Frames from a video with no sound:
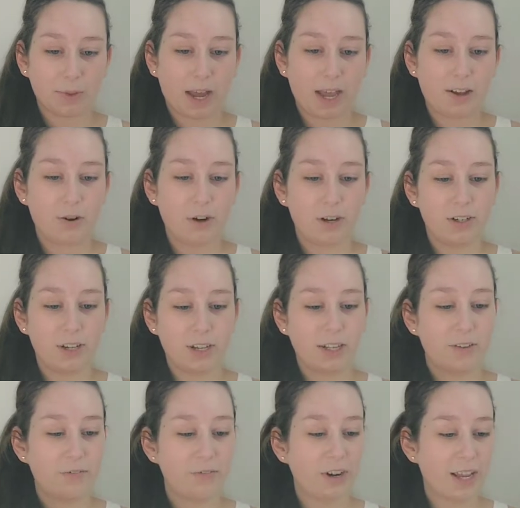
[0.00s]
I got
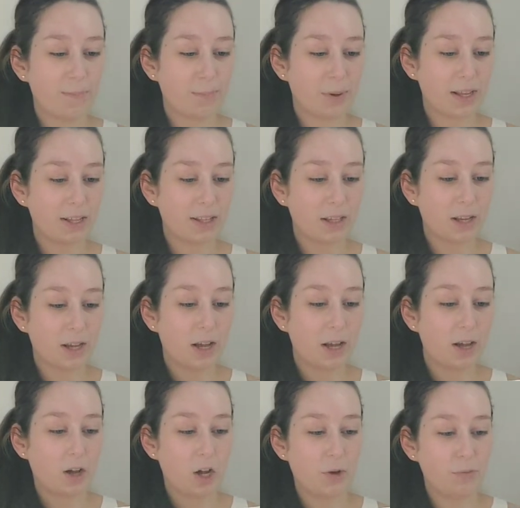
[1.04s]
this three-piece
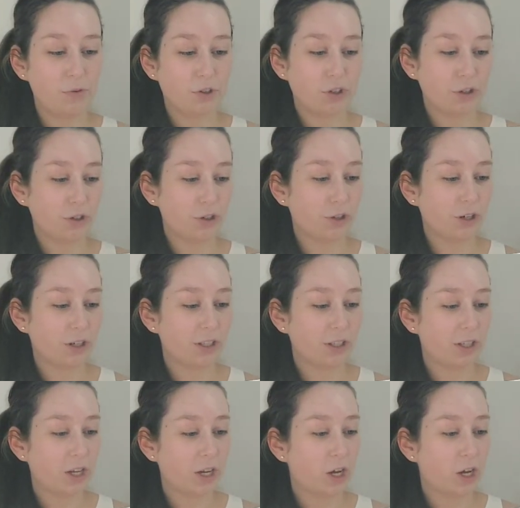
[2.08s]
rose quartz